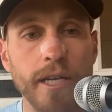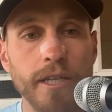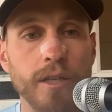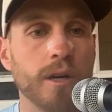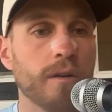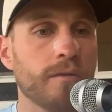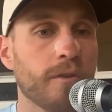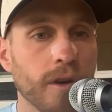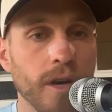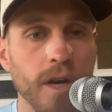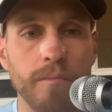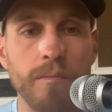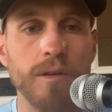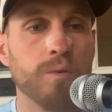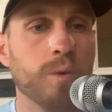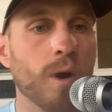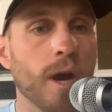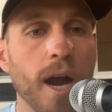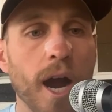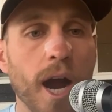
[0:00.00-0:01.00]
So if your number's
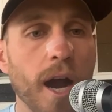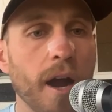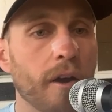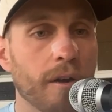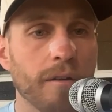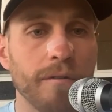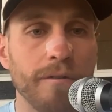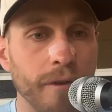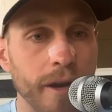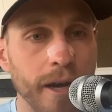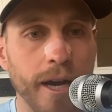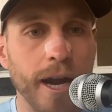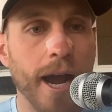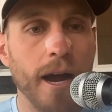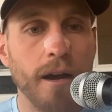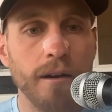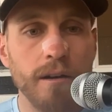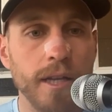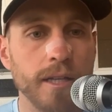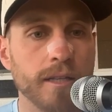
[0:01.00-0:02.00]
way higher, don't freak
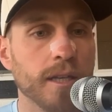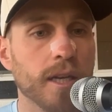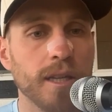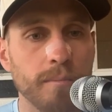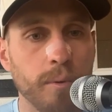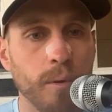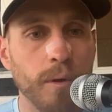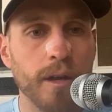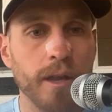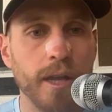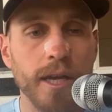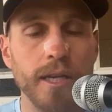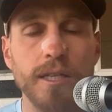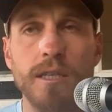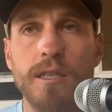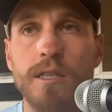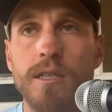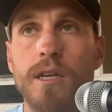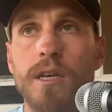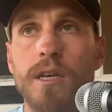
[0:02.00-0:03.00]
out. That's not the point of this.